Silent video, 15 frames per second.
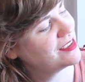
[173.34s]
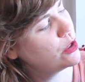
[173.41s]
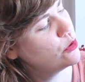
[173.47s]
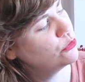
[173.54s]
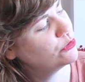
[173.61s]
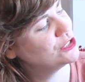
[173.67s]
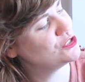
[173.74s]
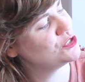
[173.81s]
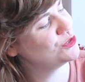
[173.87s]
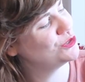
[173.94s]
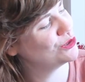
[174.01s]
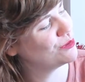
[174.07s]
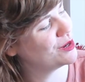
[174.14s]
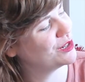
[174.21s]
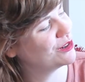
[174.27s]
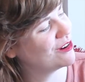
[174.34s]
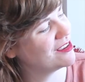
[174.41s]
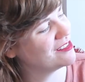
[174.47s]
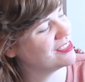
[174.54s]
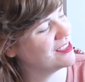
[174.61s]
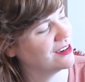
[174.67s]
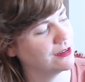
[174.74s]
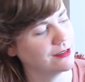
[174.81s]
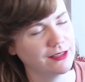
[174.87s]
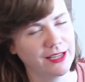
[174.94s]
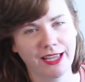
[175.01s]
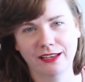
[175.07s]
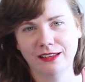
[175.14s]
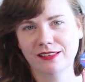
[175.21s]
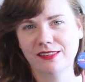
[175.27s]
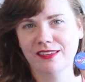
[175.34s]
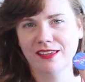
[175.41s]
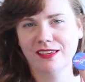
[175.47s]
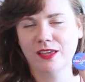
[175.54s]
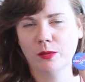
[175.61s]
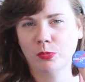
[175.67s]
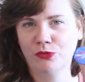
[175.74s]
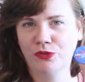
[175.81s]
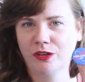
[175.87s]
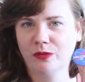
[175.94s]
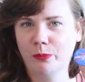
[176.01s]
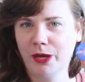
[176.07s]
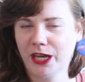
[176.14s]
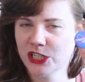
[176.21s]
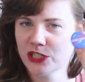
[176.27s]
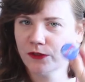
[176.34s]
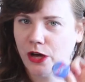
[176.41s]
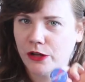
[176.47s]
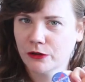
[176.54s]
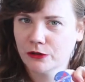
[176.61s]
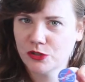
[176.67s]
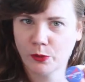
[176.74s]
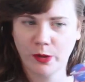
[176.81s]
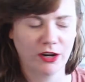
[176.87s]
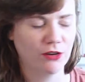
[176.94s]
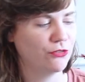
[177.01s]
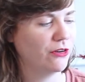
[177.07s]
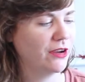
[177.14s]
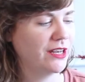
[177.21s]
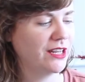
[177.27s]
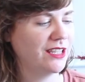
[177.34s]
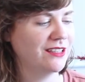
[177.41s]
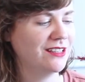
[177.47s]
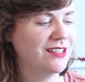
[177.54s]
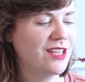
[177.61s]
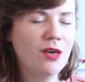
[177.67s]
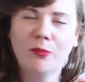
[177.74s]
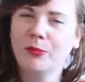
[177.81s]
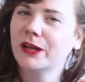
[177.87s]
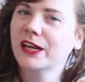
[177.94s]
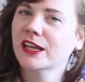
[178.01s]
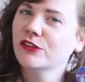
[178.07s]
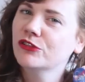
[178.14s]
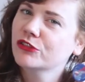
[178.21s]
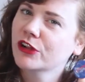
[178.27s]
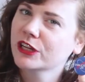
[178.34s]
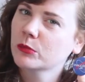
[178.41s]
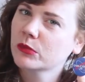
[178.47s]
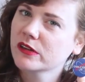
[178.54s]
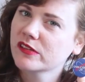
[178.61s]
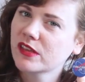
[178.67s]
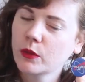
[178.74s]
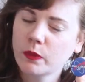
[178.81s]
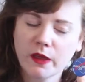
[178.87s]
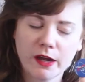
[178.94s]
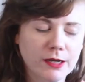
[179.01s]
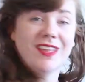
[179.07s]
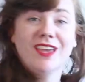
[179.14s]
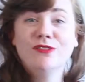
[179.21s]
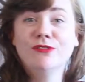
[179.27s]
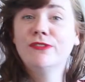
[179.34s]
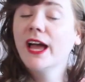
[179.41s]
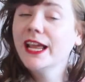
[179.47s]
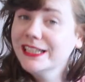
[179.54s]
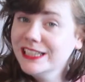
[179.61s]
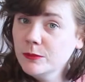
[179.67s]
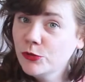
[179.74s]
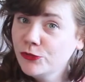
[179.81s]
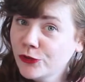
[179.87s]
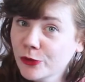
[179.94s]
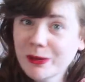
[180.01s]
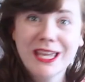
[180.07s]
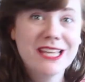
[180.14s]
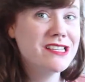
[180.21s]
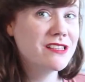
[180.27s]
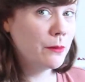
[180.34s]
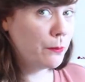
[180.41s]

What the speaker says: OwlCrate Jr. right across there, and it's a perfect badge of honor to wear for any budding astronomers out there. And finally, before we get to the